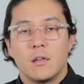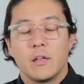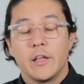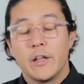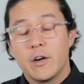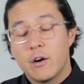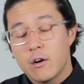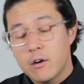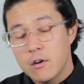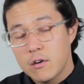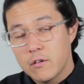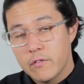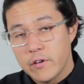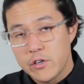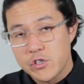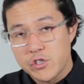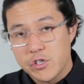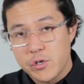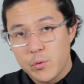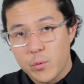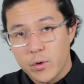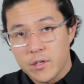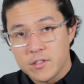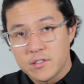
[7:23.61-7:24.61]
Leonardo da
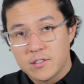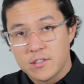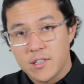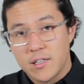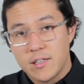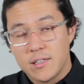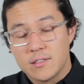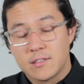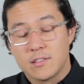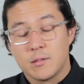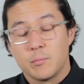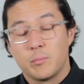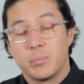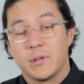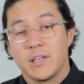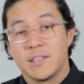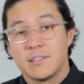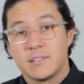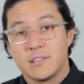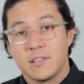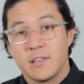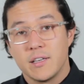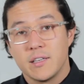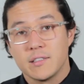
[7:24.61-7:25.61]
Vinci once said that
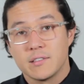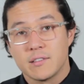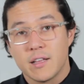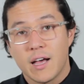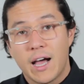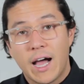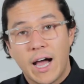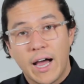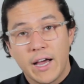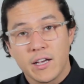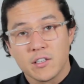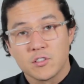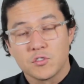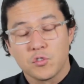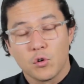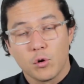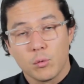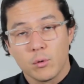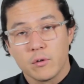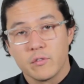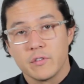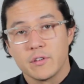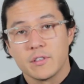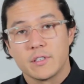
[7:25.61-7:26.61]
simplicity is the highest
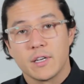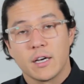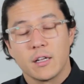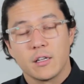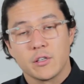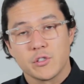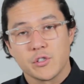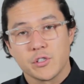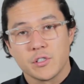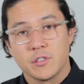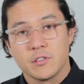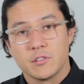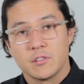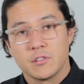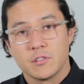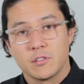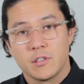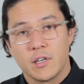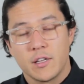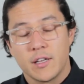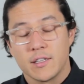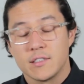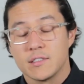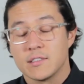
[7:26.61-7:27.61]
form of
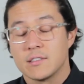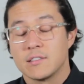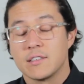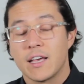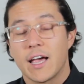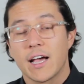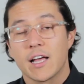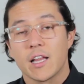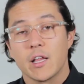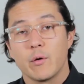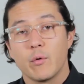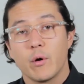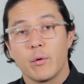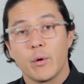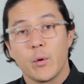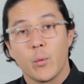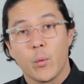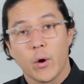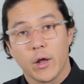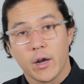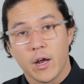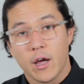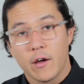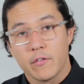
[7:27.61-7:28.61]
intelligence, and that's exactly what we
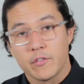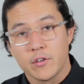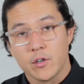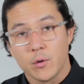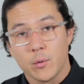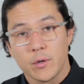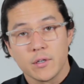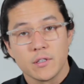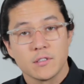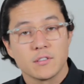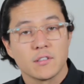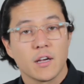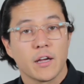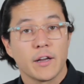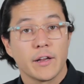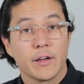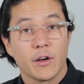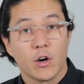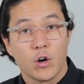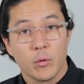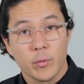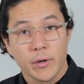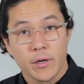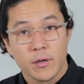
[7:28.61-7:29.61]
went after when
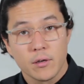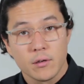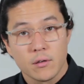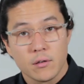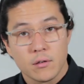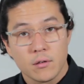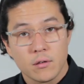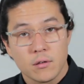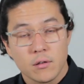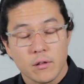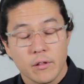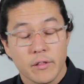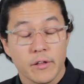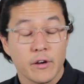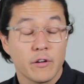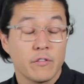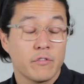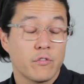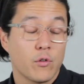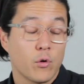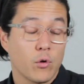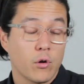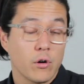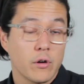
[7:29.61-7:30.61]
designing OBI.
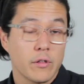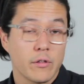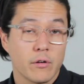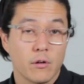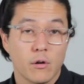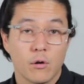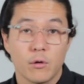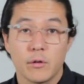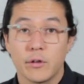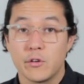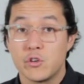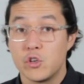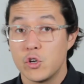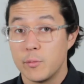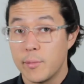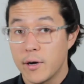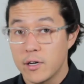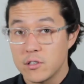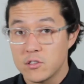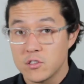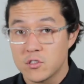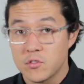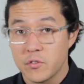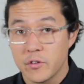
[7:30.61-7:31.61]
Therefore, there are only 2
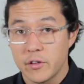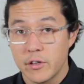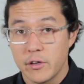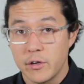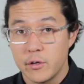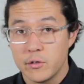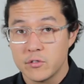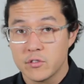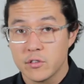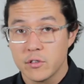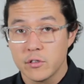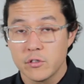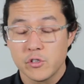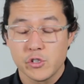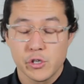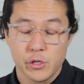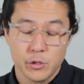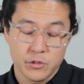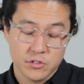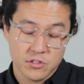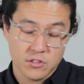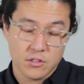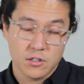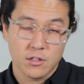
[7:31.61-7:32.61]
buttons for the user,
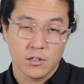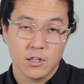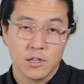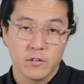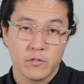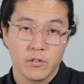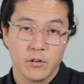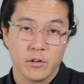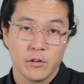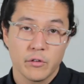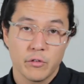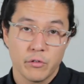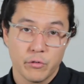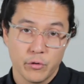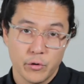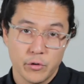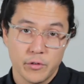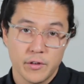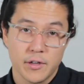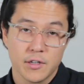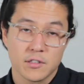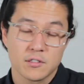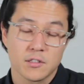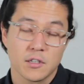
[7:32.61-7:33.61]
choose and deliver
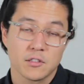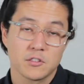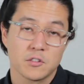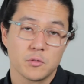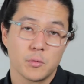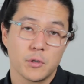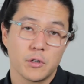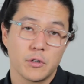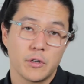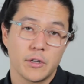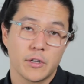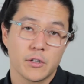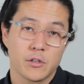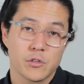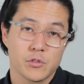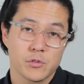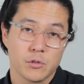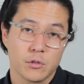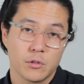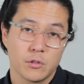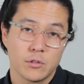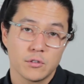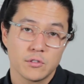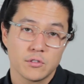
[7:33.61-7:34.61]
through the accessibility
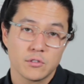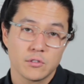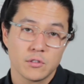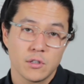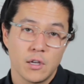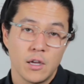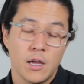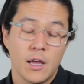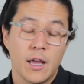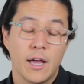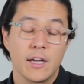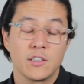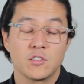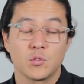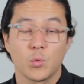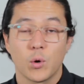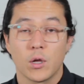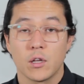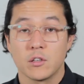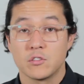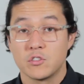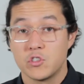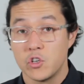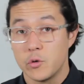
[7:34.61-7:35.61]
controls, as
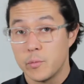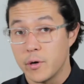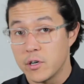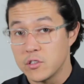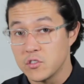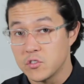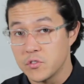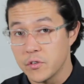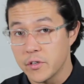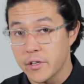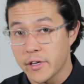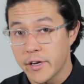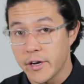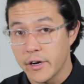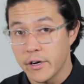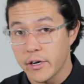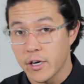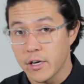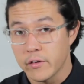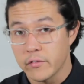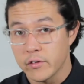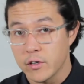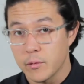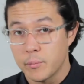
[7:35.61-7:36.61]
well as 2 buttons for the
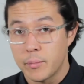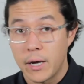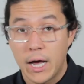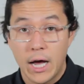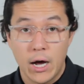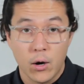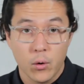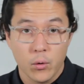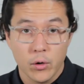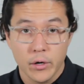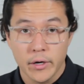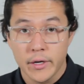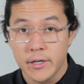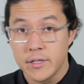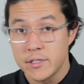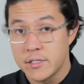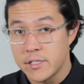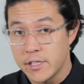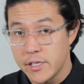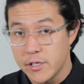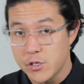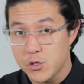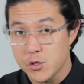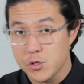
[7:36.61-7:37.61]
caregiver, power
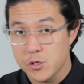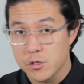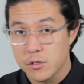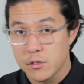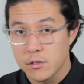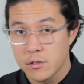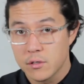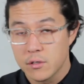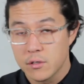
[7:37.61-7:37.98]
and teach.